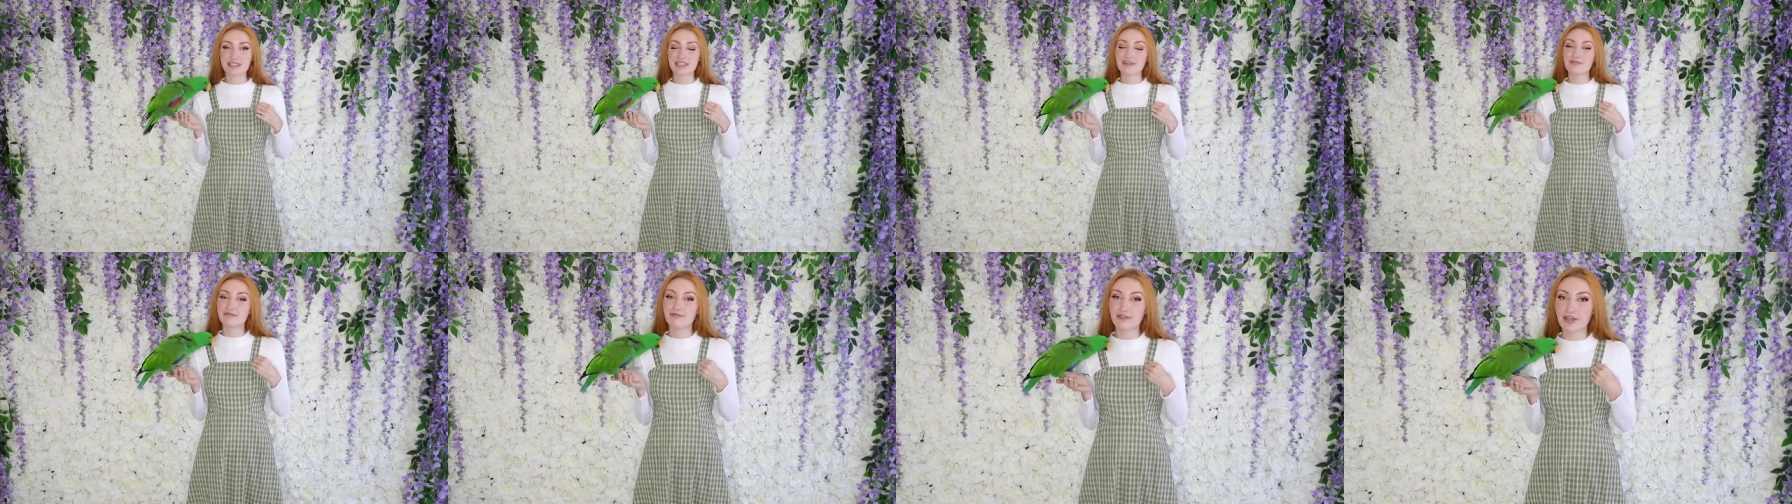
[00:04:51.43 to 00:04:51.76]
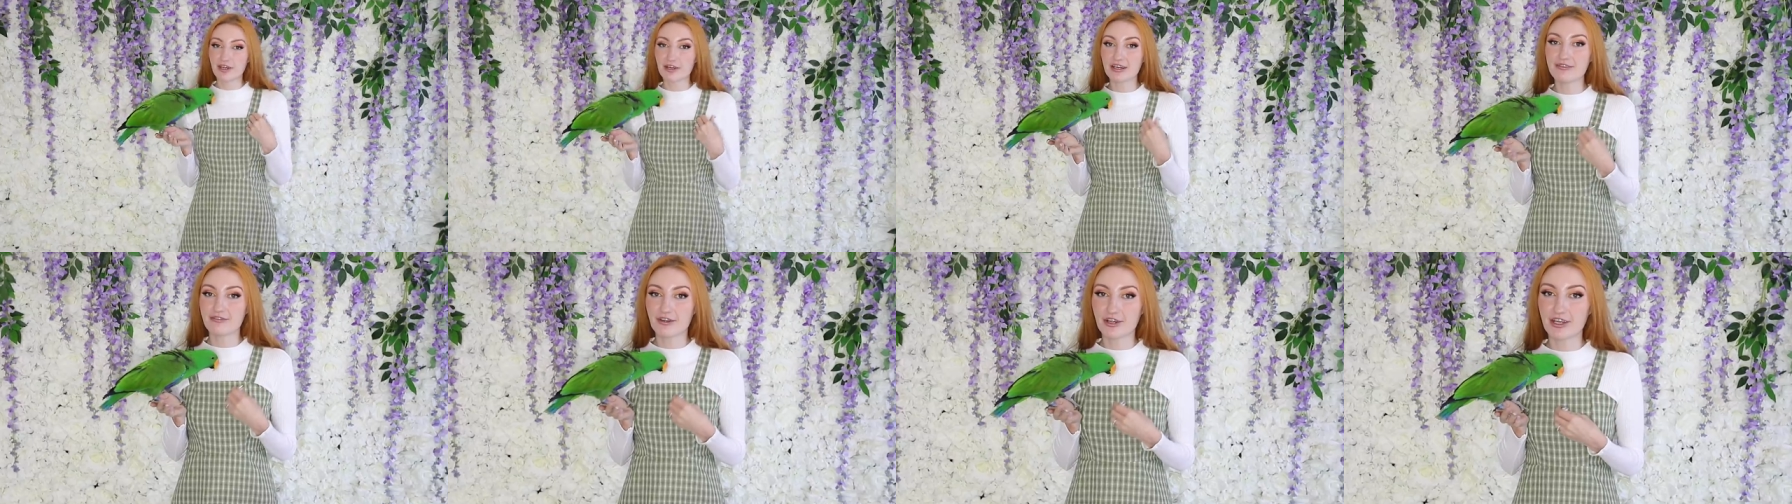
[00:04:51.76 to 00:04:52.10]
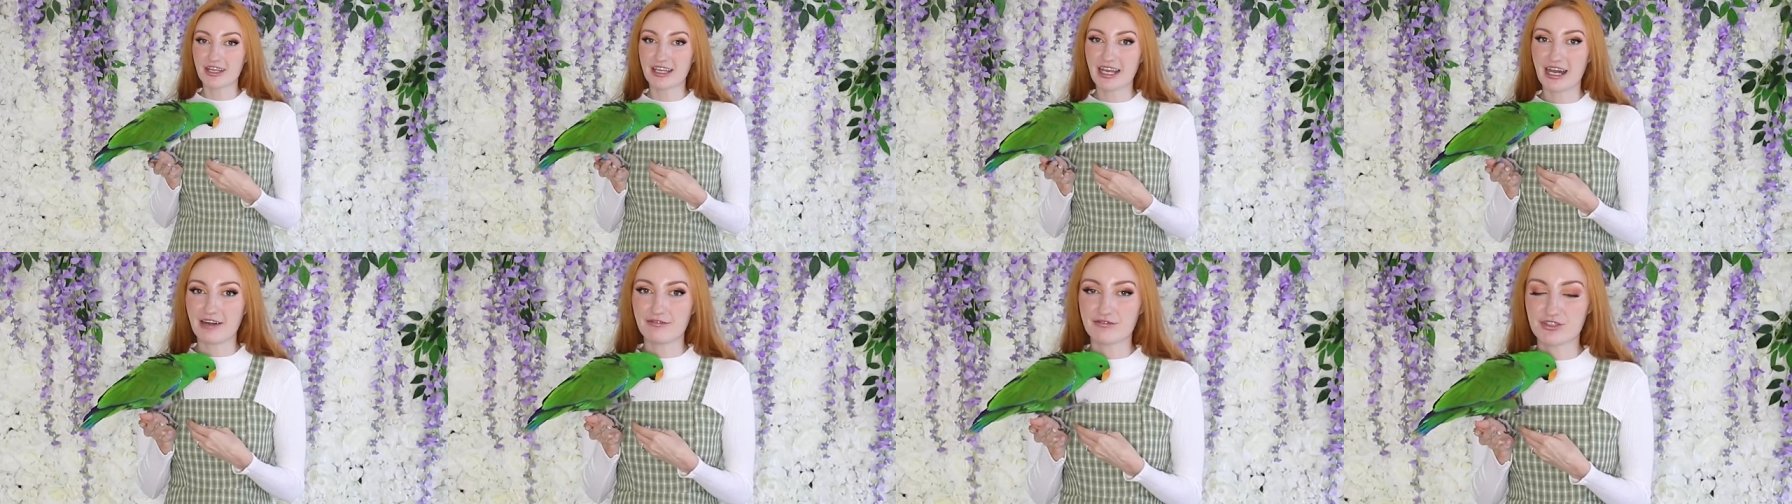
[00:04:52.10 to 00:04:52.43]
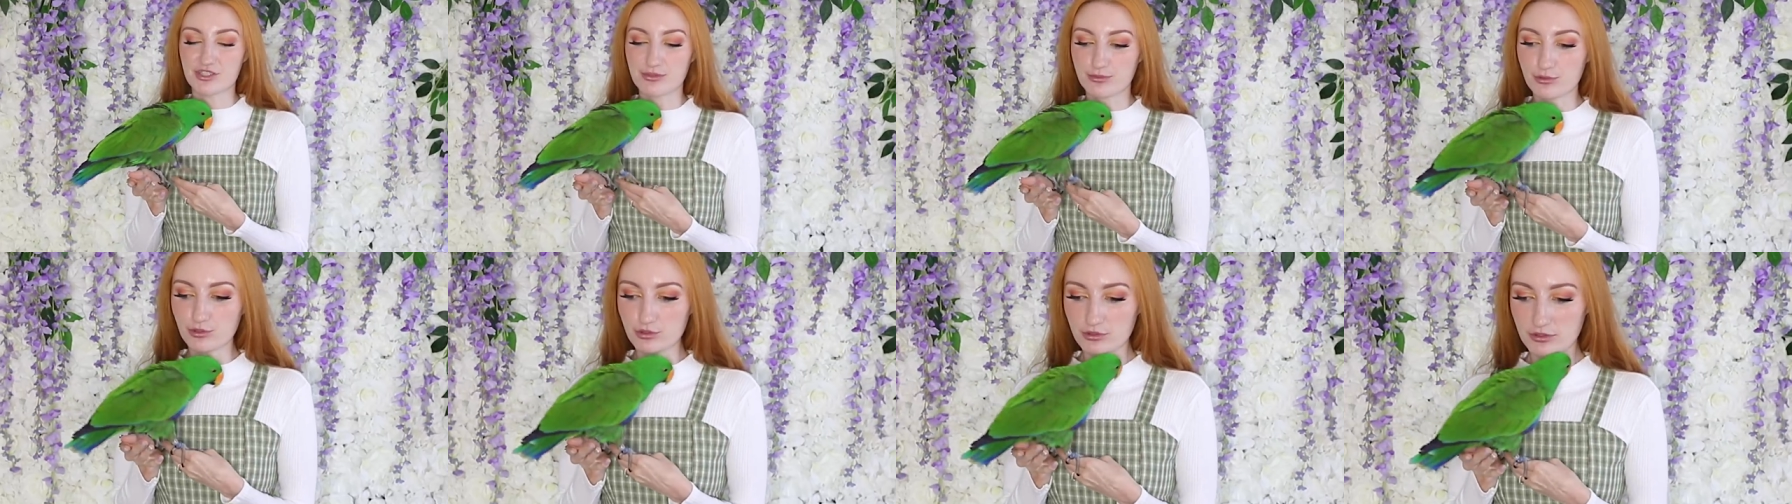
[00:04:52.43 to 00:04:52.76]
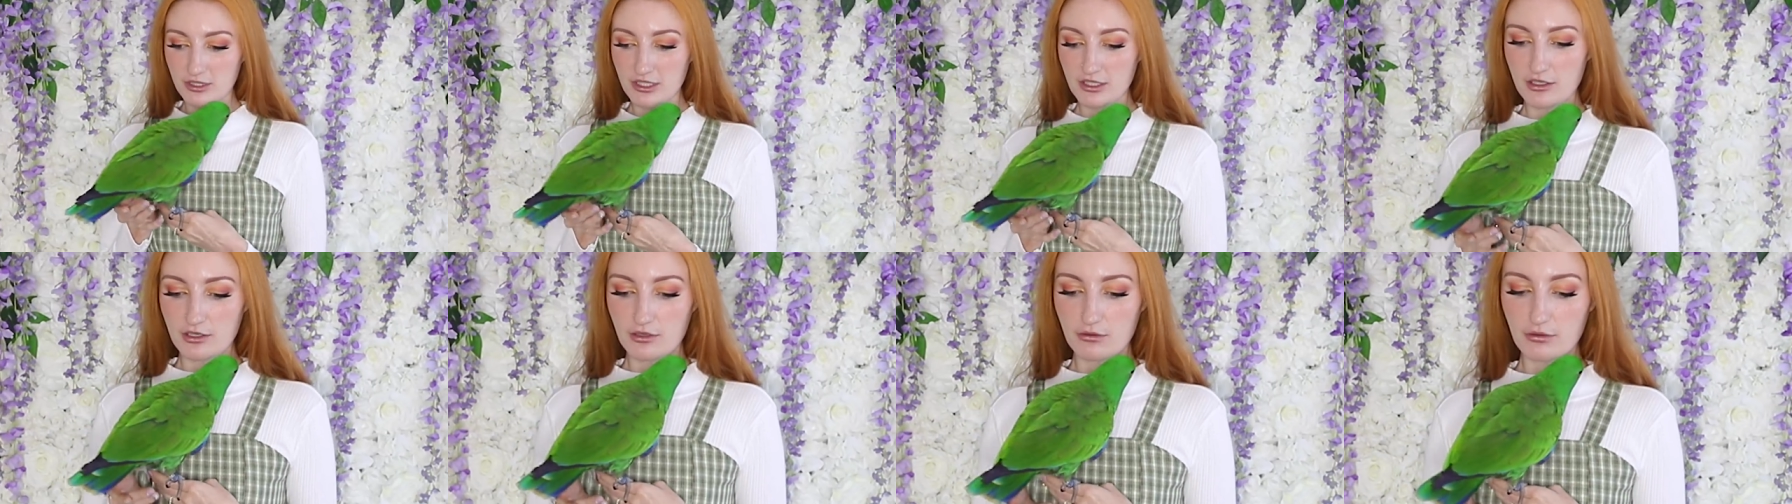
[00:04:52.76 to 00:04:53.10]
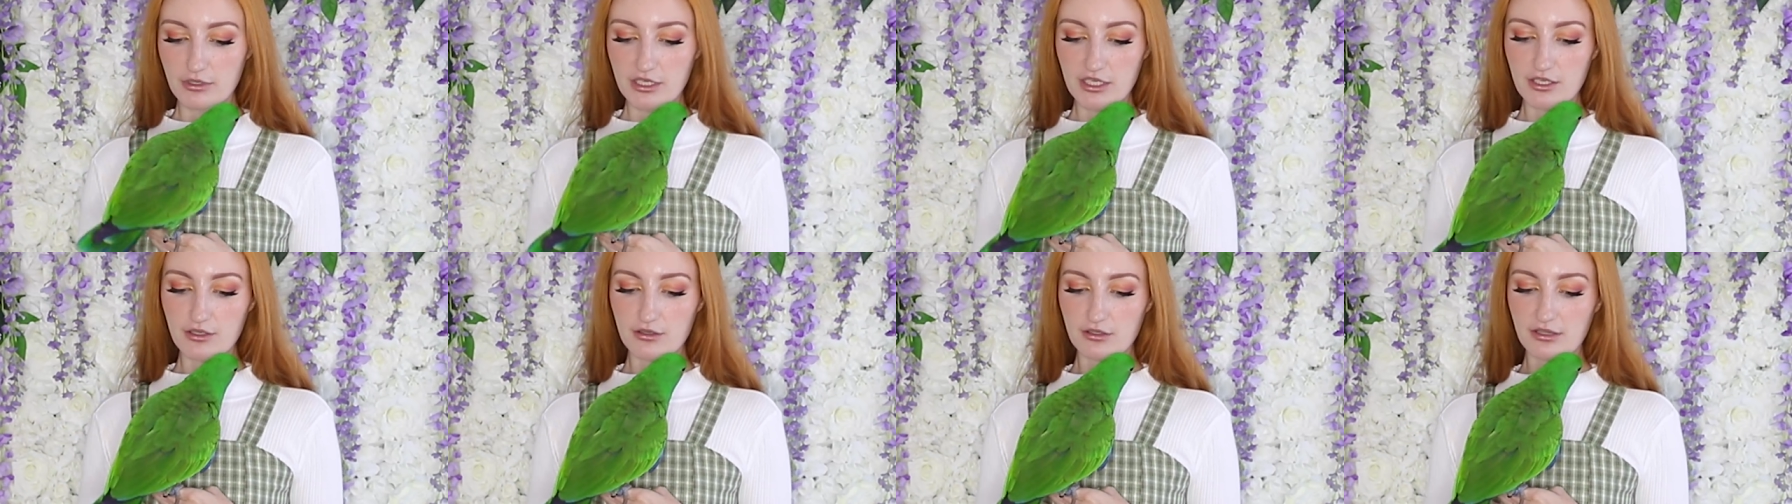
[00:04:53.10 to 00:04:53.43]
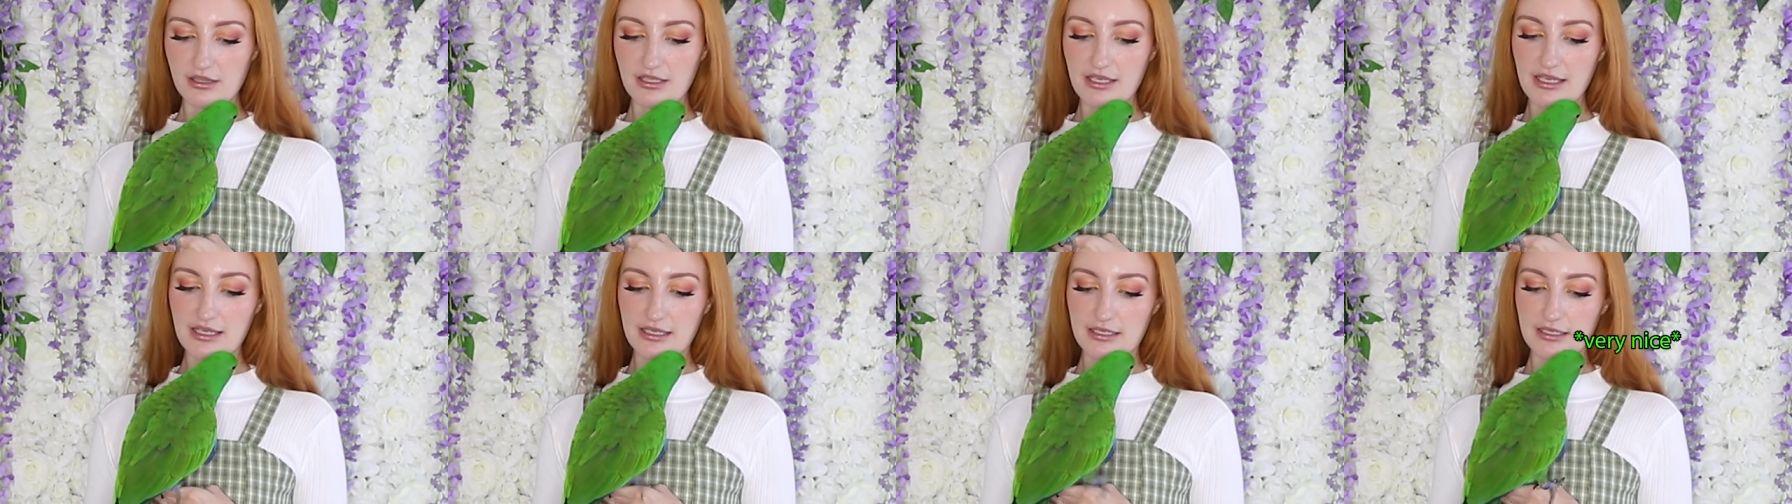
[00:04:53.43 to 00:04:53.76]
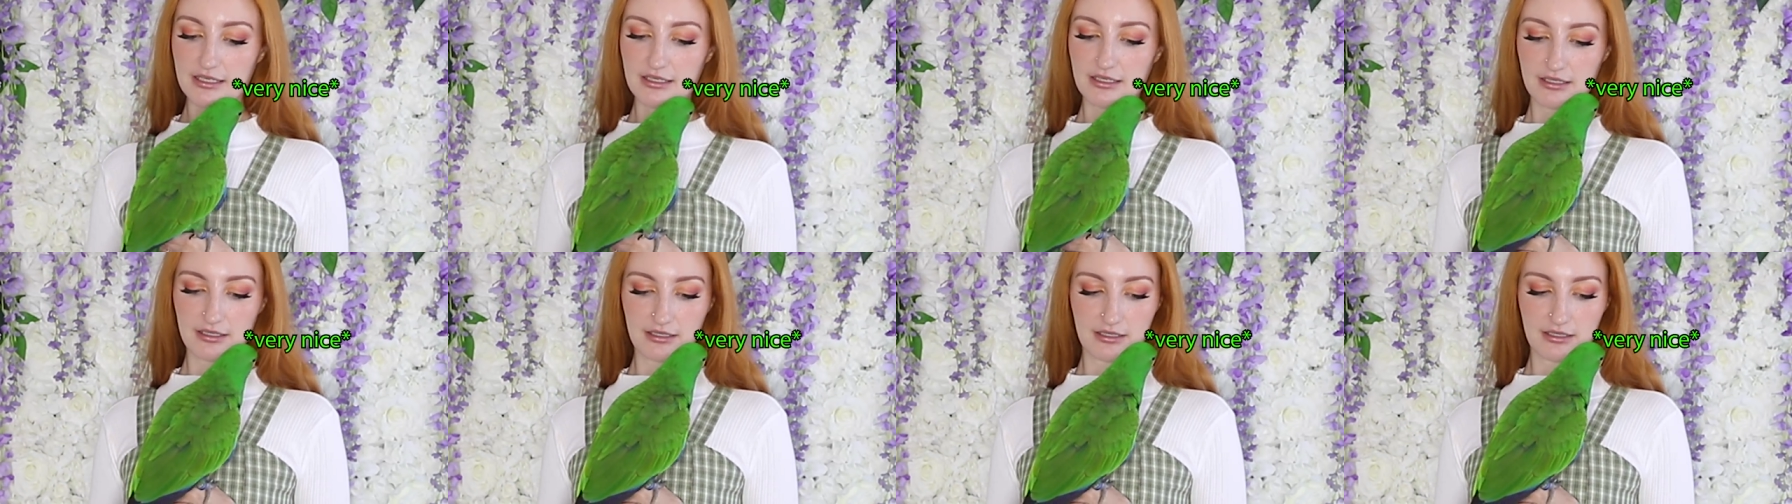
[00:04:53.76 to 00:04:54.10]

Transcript: They're very, very comfortable. What do you think?